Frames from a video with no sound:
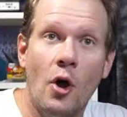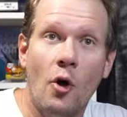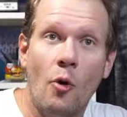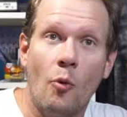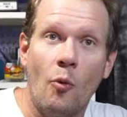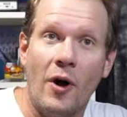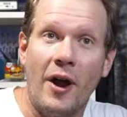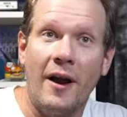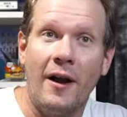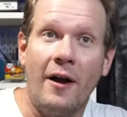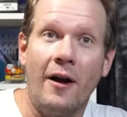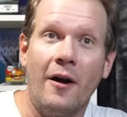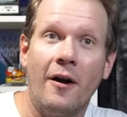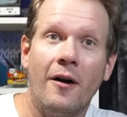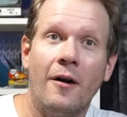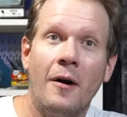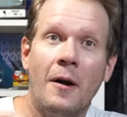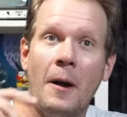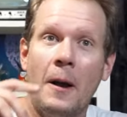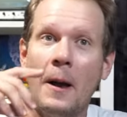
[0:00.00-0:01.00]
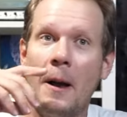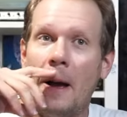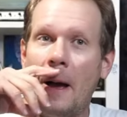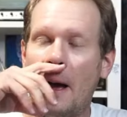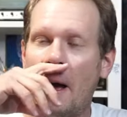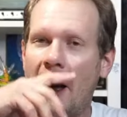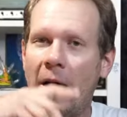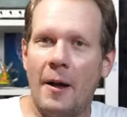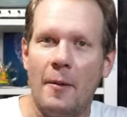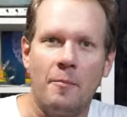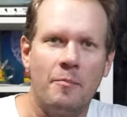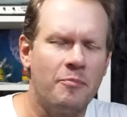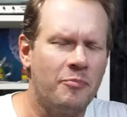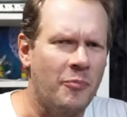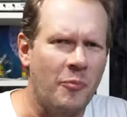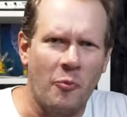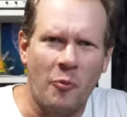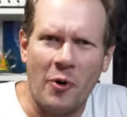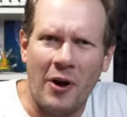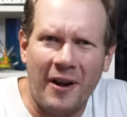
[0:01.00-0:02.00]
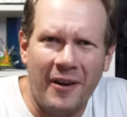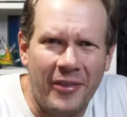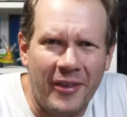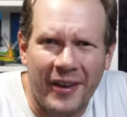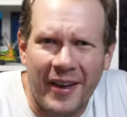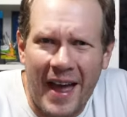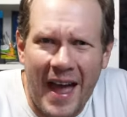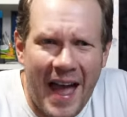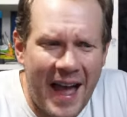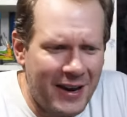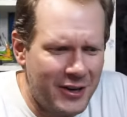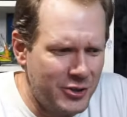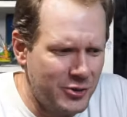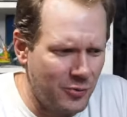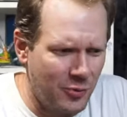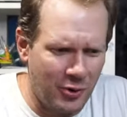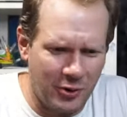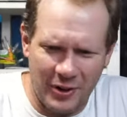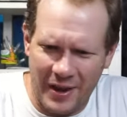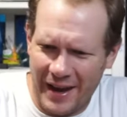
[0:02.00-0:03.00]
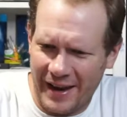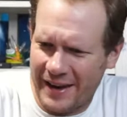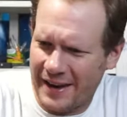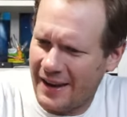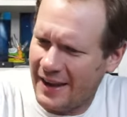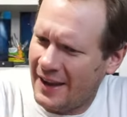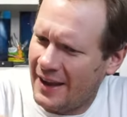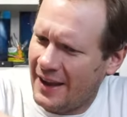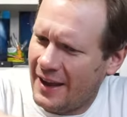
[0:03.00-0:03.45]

where, uh, where the actual like